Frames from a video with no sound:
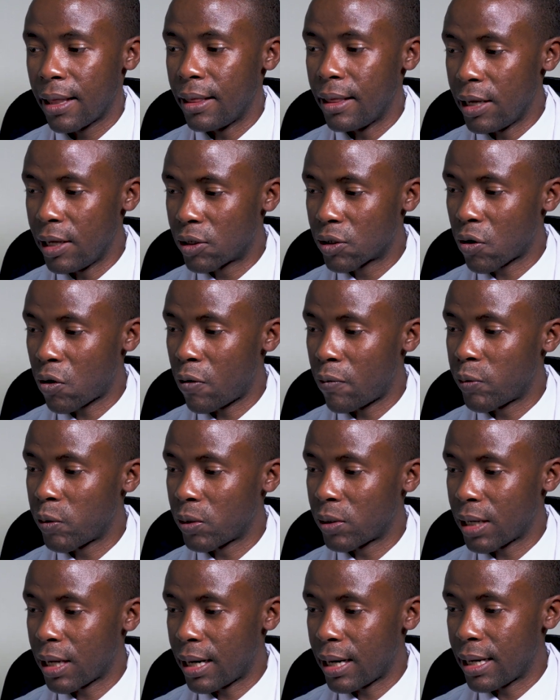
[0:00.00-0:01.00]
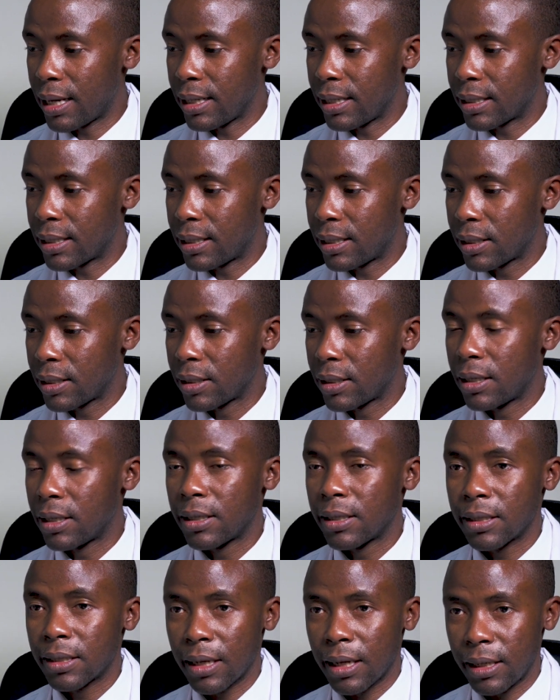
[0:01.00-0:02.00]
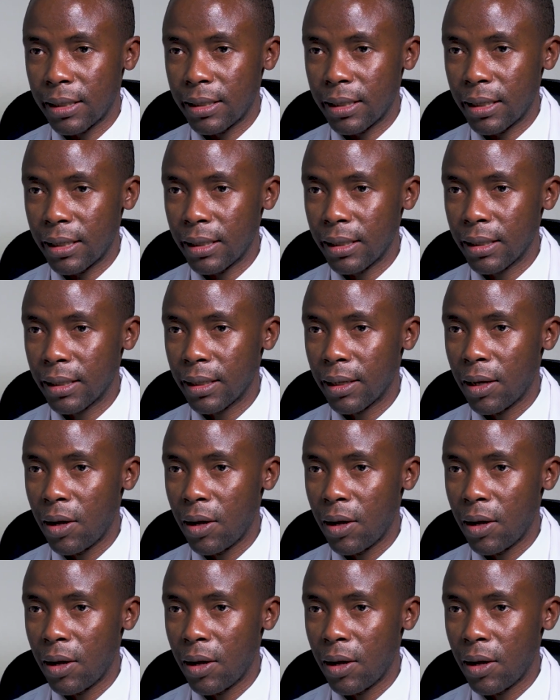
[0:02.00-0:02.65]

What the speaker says: this computerized surgery